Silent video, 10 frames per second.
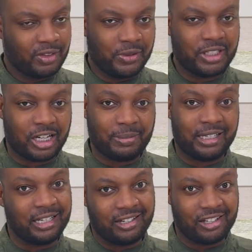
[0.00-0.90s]
we'll talk about
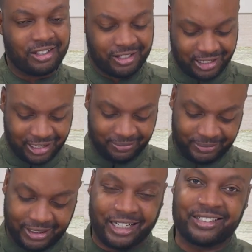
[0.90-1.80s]
that another time.
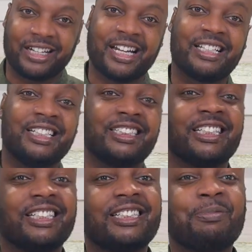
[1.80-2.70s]
All right, let's
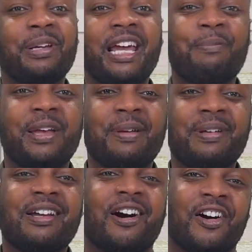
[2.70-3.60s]
get this bad
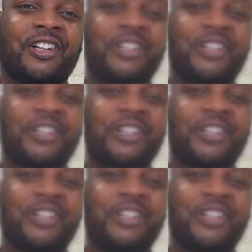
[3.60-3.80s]
baby on